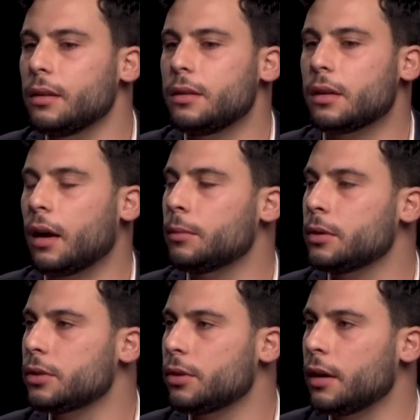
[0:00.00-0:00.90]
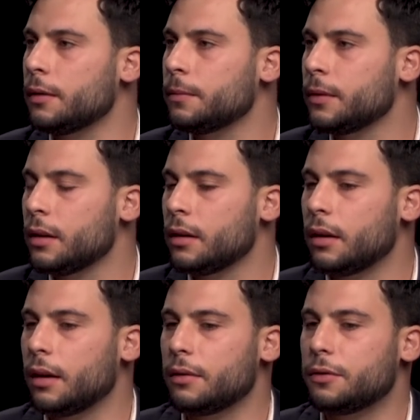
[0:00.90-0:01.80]
diamonds, right?
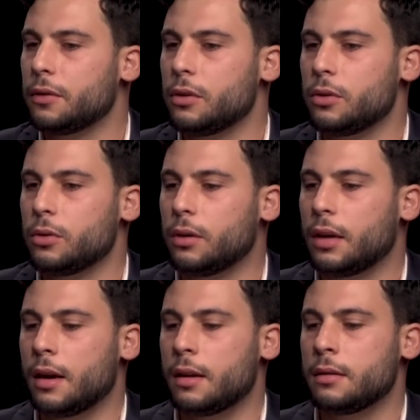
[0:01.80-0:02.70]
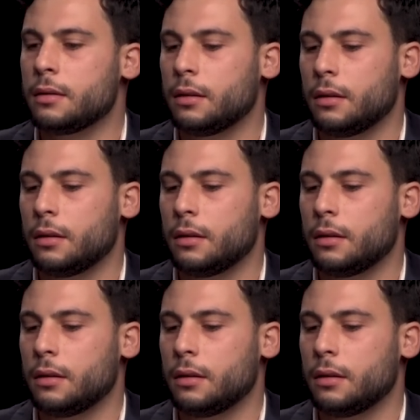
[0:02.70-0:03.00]
If you can